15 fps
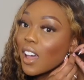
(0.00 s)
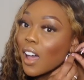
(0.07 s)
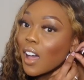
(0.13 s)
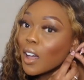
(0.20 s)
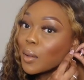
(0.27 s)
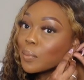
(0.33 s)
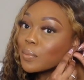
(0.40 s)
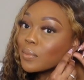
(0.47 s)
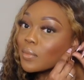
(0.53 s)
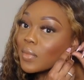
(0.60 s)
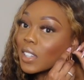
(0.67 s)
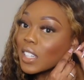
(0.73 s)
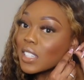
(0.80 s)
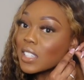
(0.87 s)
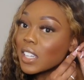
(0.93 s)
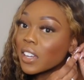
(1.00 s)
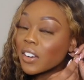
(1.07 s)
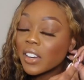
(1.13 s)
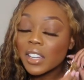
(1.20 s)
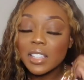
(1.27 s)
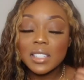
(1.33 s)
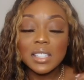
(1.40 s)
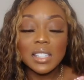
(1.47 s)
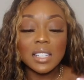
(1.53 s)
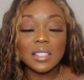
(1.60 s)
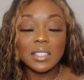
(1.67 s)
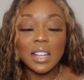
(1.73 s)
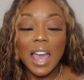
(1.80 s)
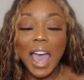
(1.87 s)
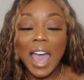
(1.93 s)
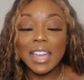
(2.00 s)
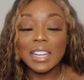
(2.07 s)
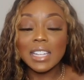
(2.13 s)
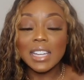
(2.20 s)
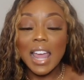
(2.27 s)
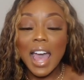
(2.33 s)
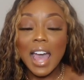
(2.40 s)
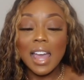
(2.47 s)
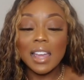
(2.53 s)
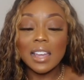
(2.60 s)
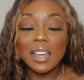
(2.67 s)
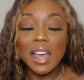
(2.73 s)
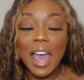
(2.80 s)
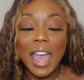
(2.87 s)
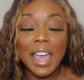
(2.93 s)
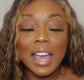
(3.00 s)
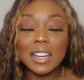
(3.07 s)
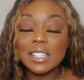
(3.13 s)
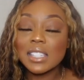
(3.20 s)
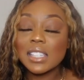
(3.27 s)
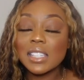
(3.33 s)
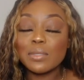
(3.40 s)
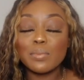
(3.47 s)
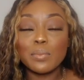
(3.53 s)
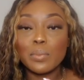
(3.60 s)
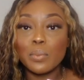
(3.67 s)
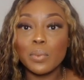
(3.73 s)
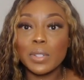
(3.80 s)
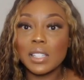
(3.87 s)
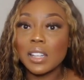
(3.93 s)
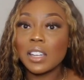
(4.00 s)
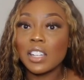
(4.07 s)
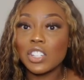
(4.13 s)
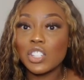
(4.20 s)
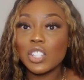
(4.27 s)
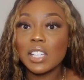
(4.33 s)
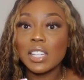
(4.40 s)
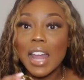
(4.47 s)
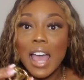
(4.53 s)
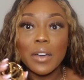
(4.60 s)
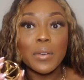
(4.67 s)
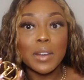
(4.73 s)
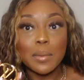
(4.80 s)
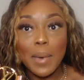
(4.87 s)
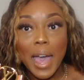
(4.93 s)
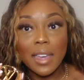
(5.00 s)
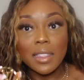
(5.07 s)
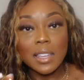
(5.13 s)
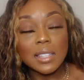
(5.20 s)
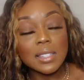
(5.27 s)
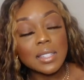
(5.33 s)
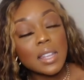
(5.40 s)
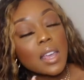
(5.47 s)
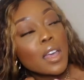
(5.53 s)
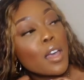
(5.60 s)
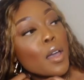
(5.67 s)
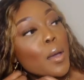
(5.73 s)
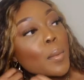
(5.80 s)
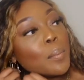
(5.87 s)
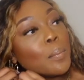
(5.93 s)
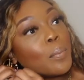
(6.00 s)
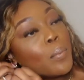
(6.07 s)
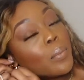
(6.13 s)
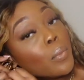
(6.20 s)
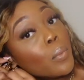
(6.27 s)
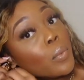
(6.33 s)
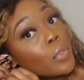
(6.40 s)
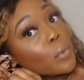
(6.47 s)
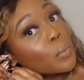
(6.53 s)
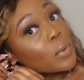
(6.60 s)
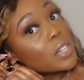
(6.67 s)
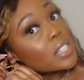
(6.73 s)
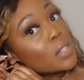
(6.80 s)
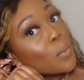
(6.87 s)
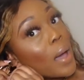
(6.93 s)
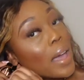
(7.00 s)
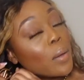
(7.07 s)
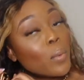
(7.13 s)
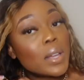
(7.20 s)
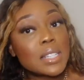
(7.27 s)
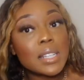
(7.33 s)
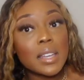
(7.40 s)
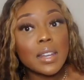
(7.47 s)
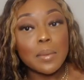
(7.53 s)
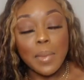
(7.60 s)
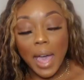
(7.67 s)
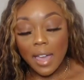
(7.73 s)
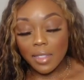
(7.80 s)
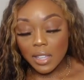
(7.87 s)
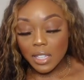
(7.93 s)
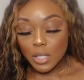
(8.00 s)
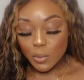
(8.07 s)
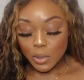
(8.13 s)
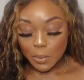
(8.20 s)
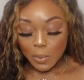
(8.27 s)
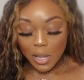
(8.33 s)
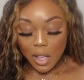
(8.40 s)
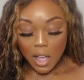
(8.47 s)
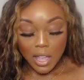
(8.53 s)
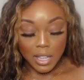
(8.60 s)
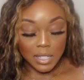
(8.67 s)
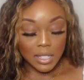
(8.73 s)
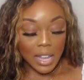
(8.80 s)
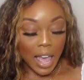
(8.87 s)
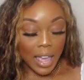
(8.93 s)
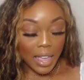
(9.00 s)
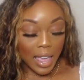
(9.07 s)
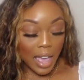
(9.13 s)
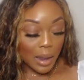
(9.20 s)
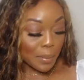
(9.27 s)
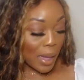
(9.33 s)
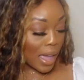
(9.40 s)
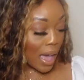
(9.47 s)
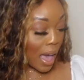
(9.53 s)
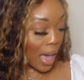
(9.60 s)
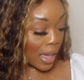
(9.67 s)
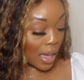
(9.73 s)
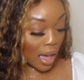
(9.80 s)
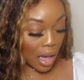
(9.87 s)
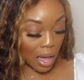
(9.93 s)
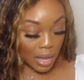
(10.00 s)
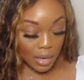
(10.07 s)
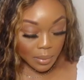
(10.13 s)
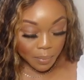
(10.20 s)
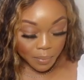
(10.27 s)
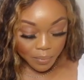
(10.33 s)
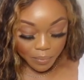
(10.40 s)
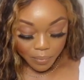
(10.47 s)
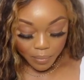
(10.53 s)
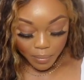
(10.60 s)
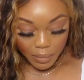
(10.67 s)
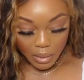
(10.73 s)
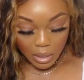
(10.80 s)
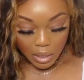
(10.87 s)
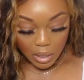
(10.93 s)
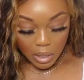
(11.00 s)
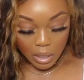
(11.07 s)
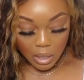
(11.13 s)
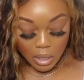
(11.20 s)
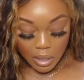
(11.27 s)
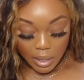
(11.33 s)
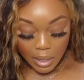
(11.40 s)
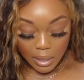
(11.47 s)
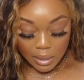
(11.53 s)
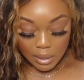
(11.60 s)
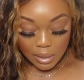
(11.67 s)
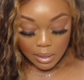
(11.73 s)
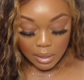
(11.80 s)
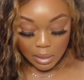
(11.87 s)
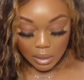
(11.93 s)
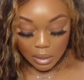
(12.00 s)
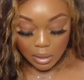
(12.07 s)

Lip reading: earrings, I honestly was initially not going to buy these. The reason why I wasn't going to buy these was because I had my eye on these.